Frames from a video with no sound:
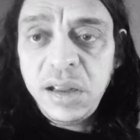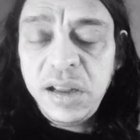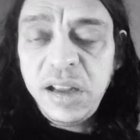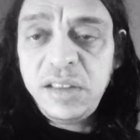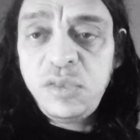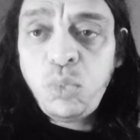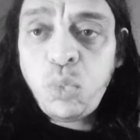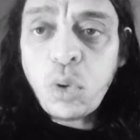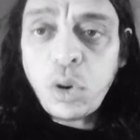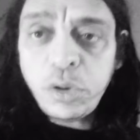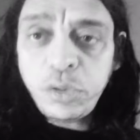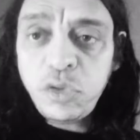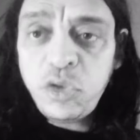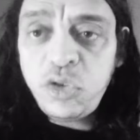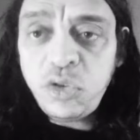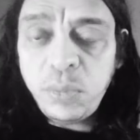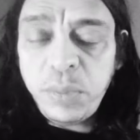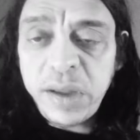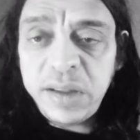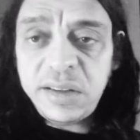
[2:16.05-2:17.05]
It warns
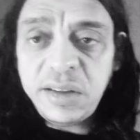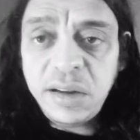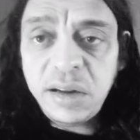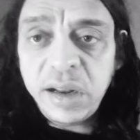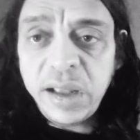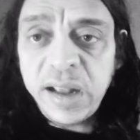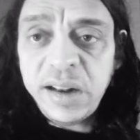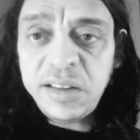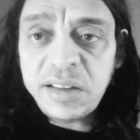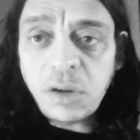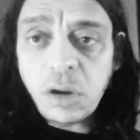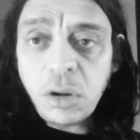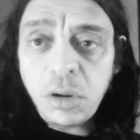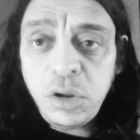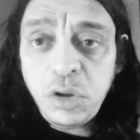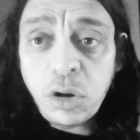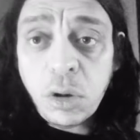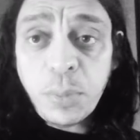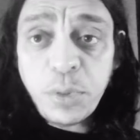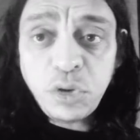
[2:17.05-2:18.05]
you, basically. And it's
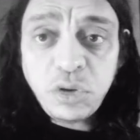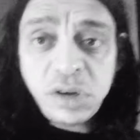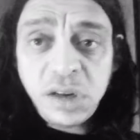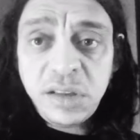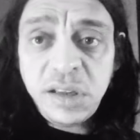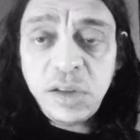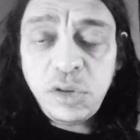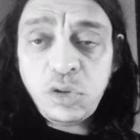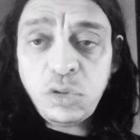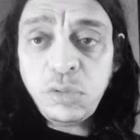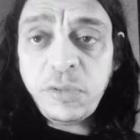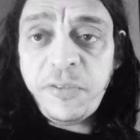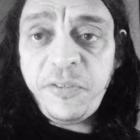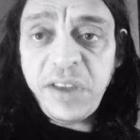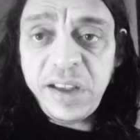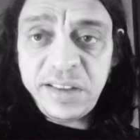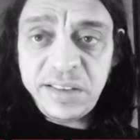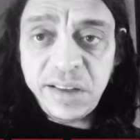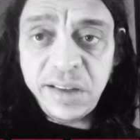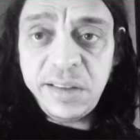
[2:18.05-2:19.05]
your opportunity to
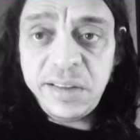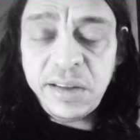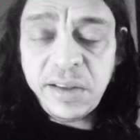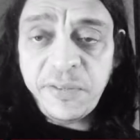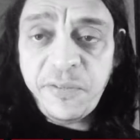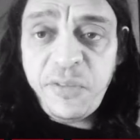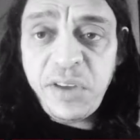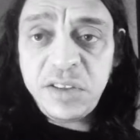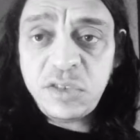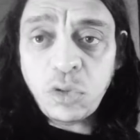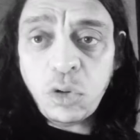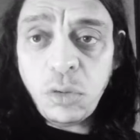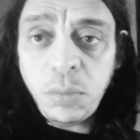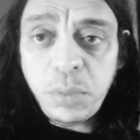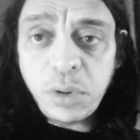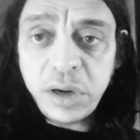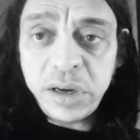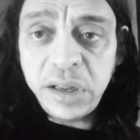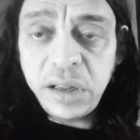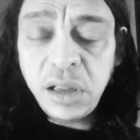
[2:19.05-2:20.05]
fix it and fix the whole
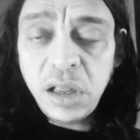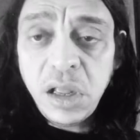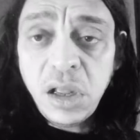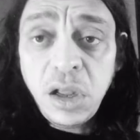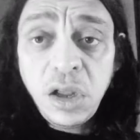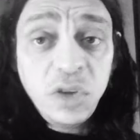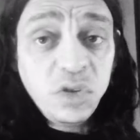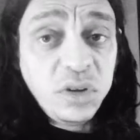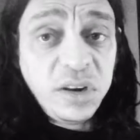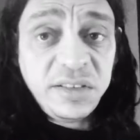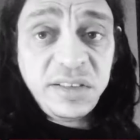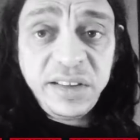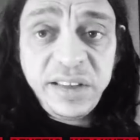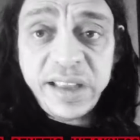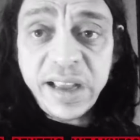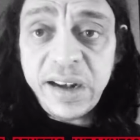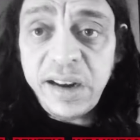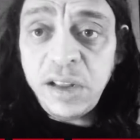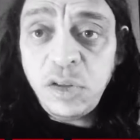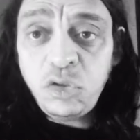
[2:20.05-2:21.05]
body so it doesn't
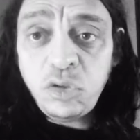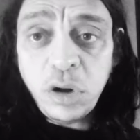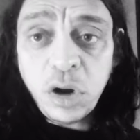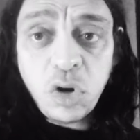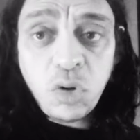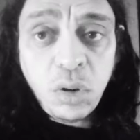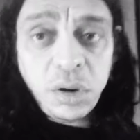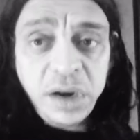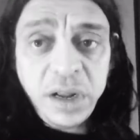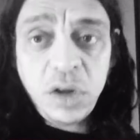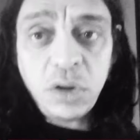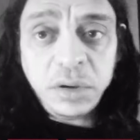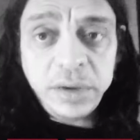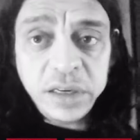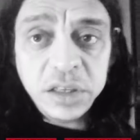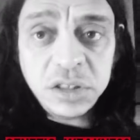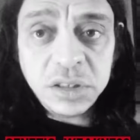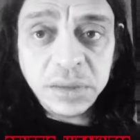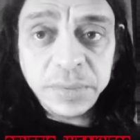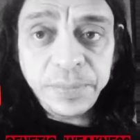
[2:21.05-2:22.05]
get into a chronic
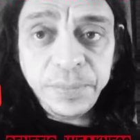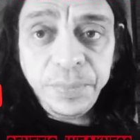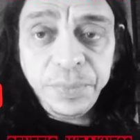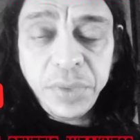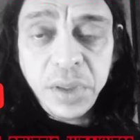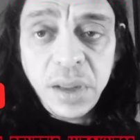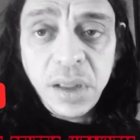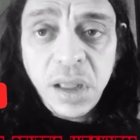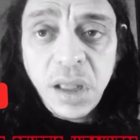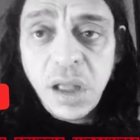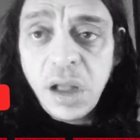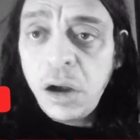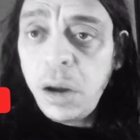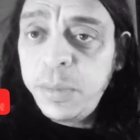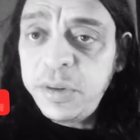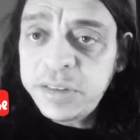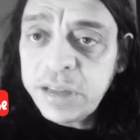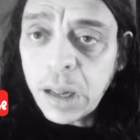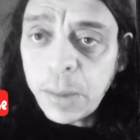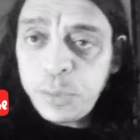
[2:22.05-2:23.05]
condition.
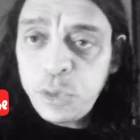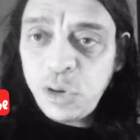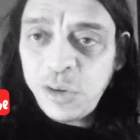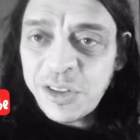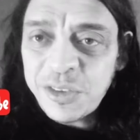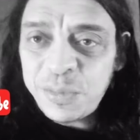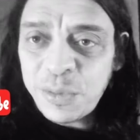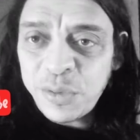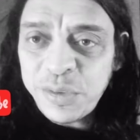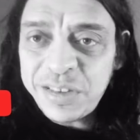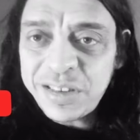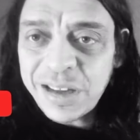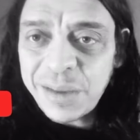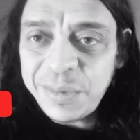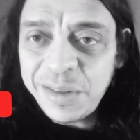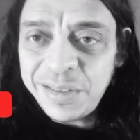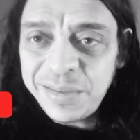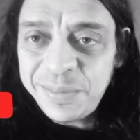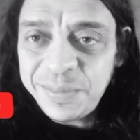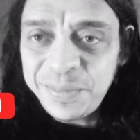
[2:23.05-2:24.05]
Hope this helped you. There's more of this
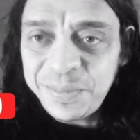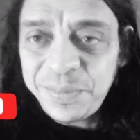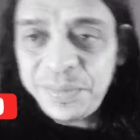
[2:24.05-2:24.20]
coming.